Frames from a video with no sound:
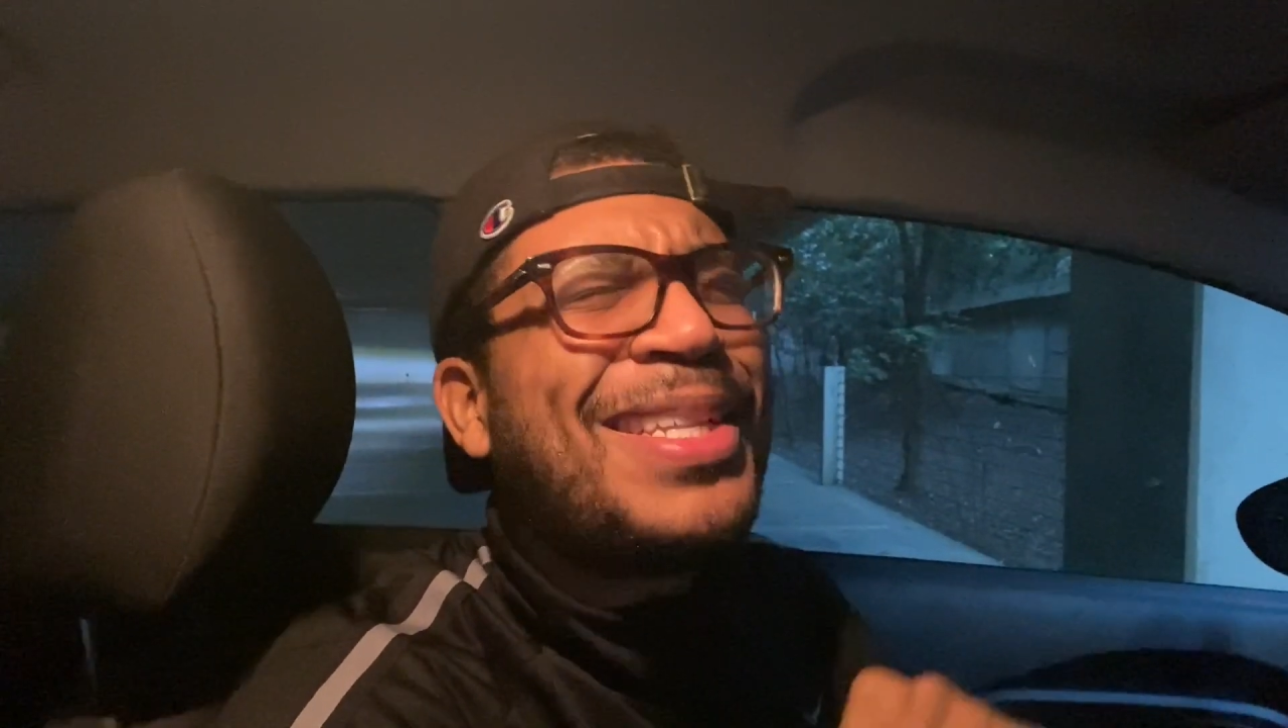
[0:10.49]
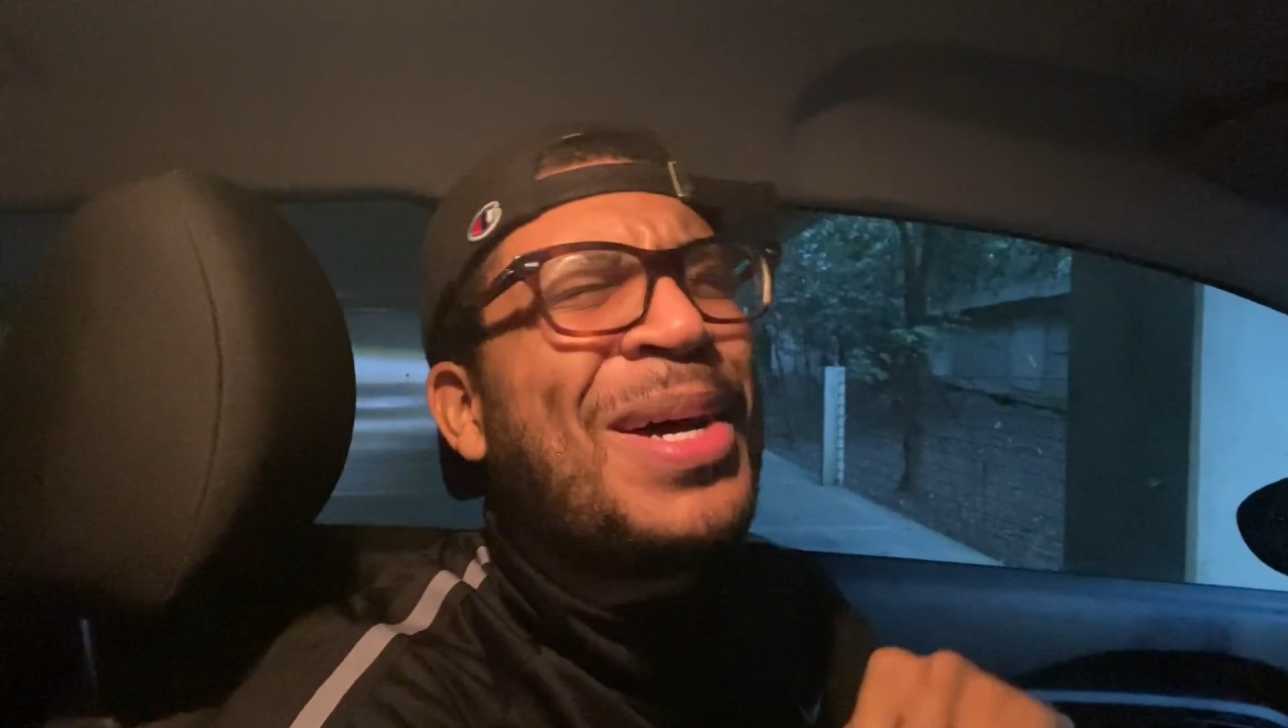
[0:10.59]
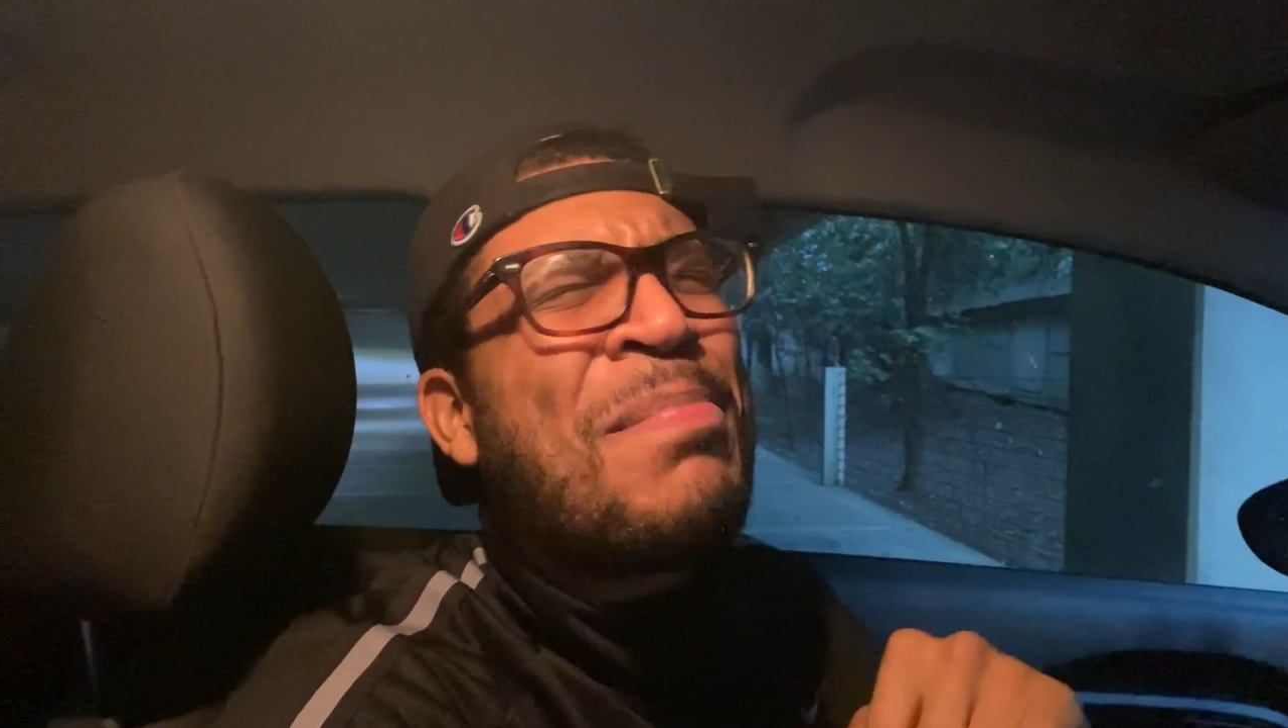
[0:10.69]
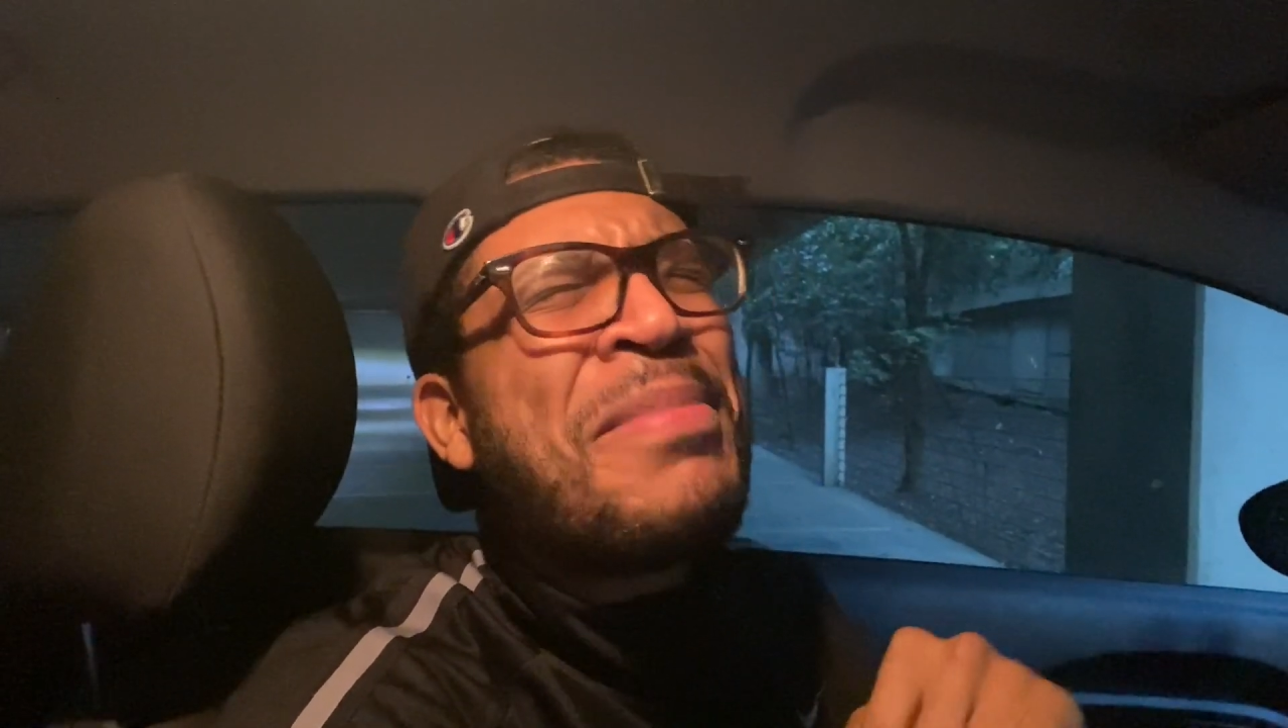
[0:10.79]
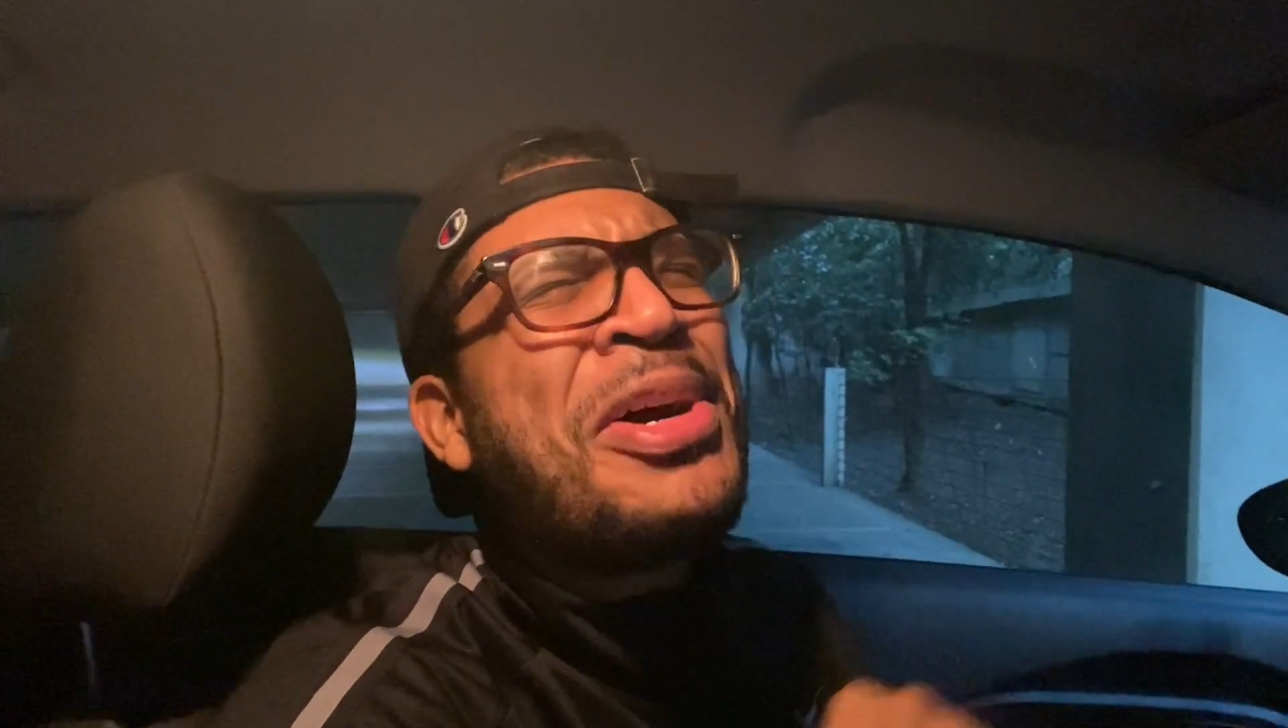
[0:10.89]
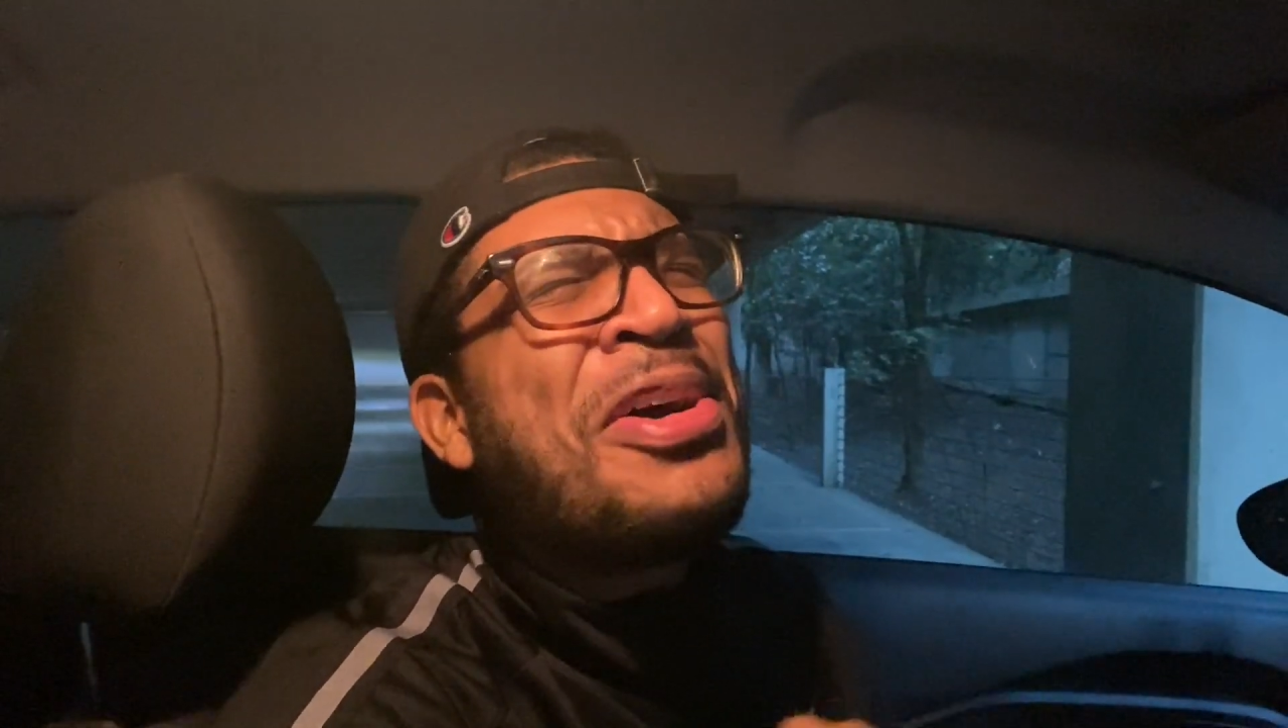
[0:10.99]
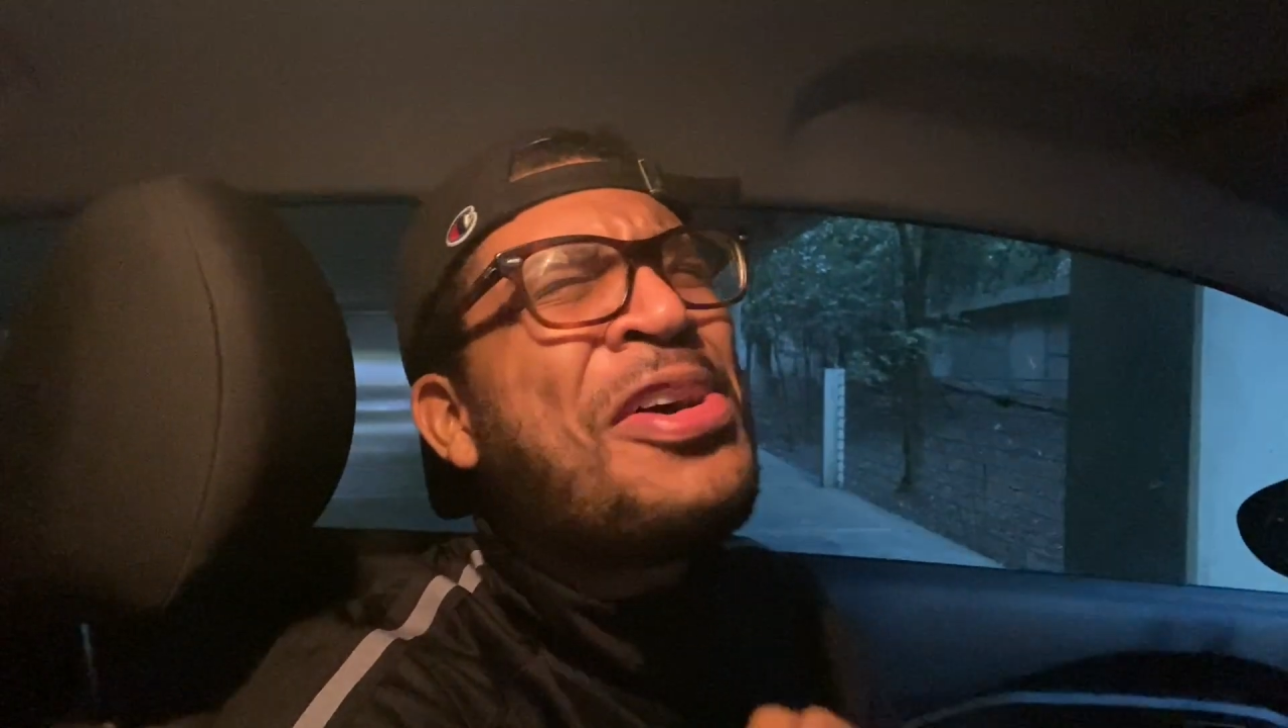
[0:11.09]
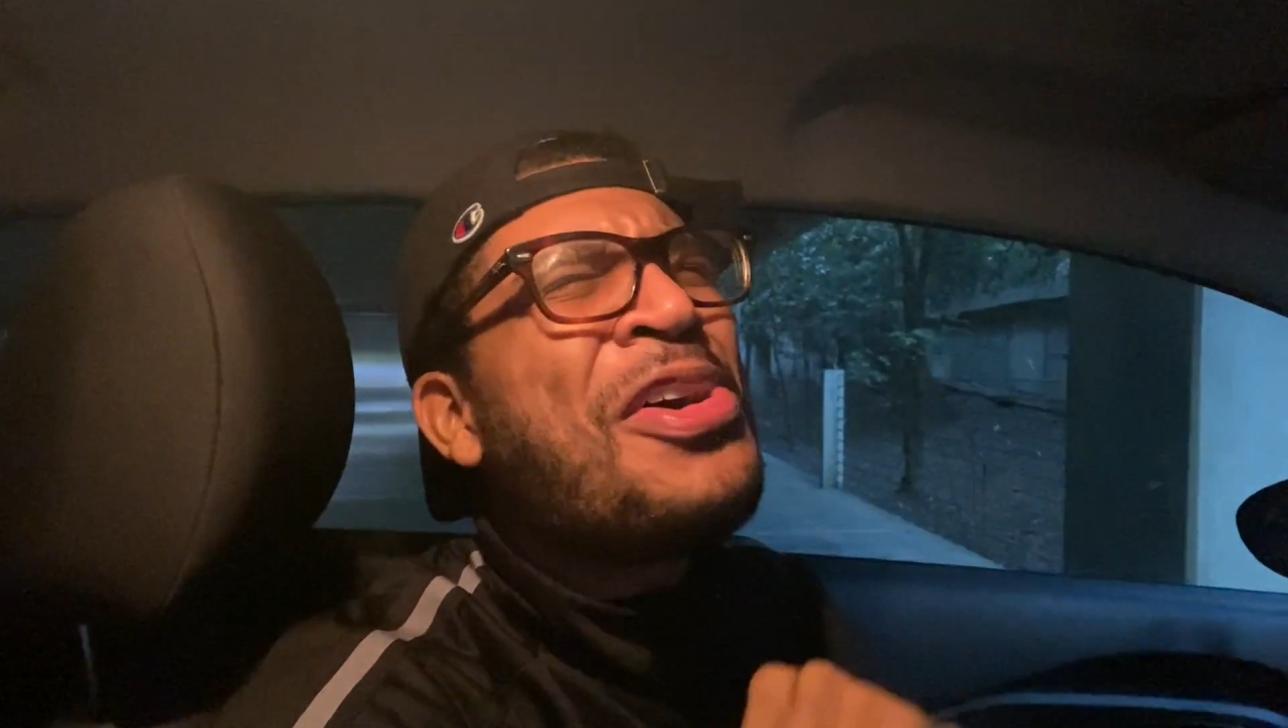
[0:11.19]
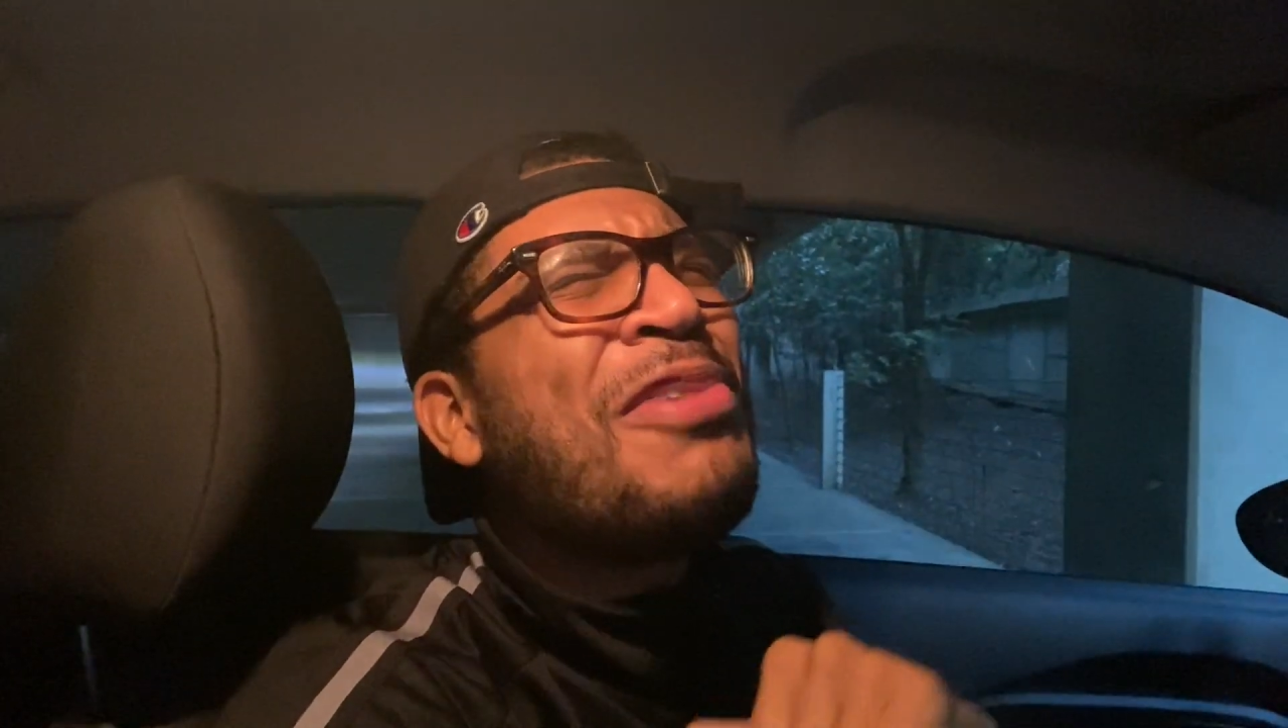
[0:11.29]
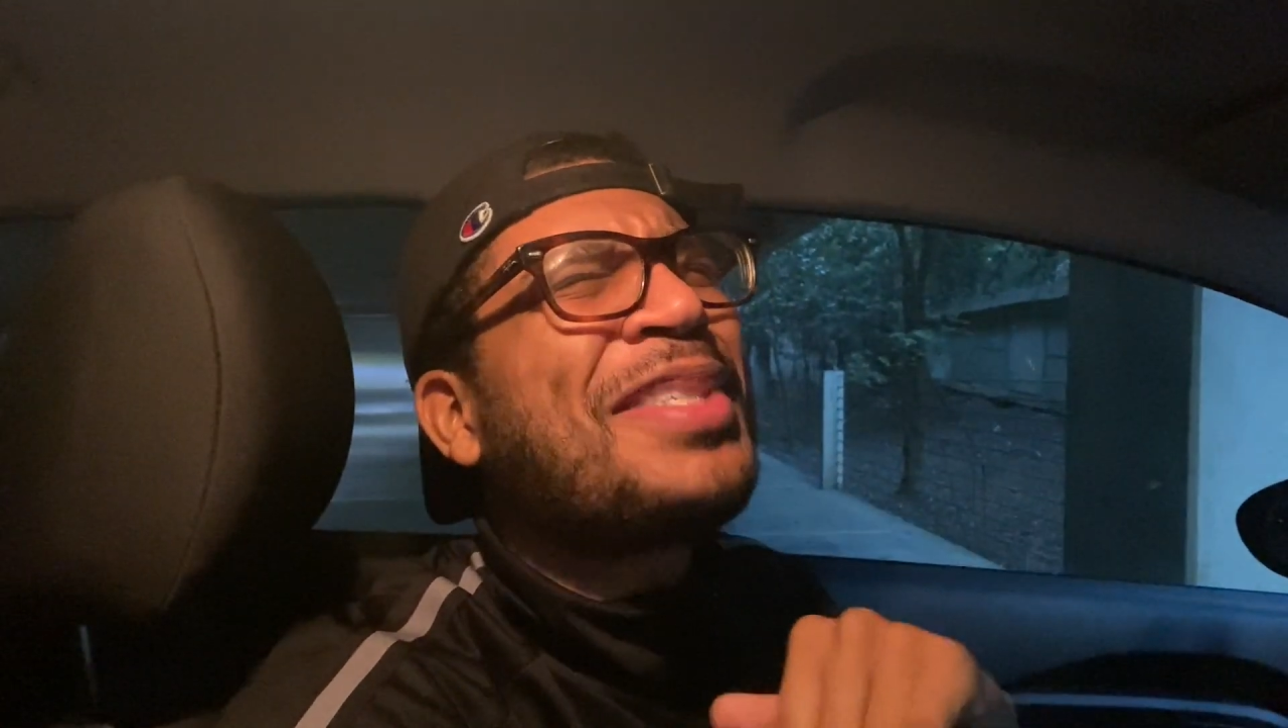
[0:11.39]
the
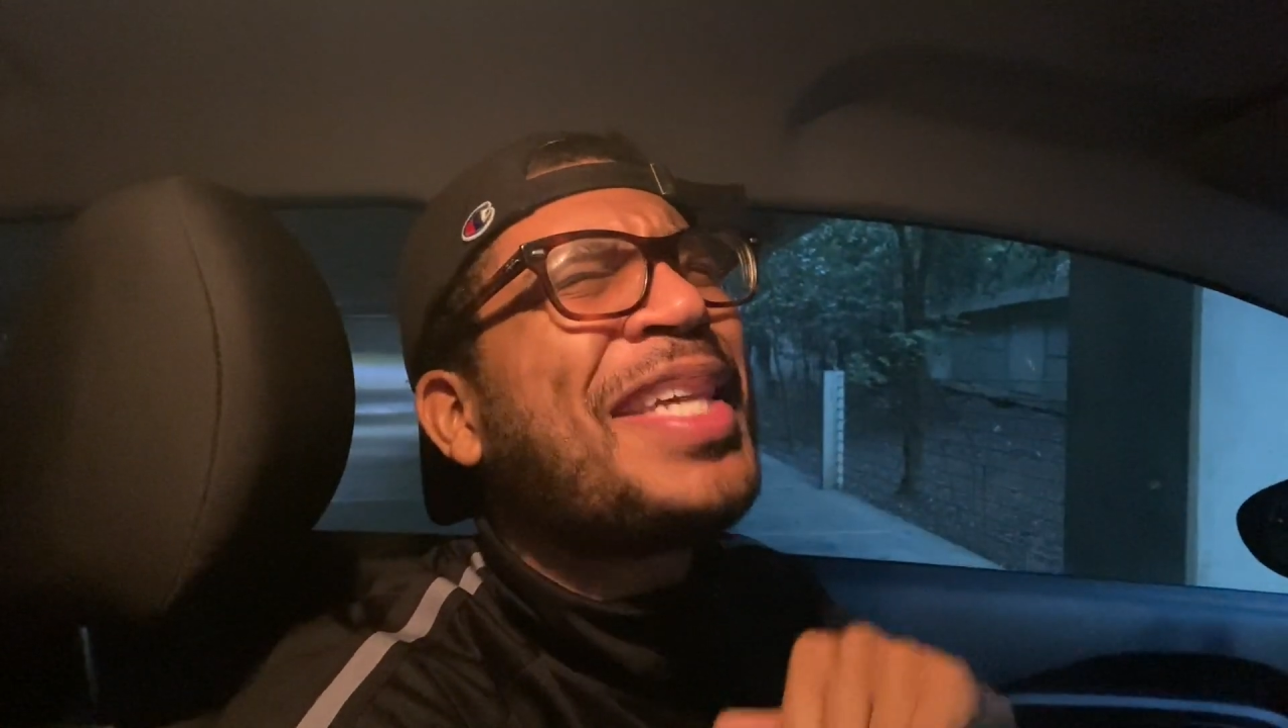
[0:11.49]
moves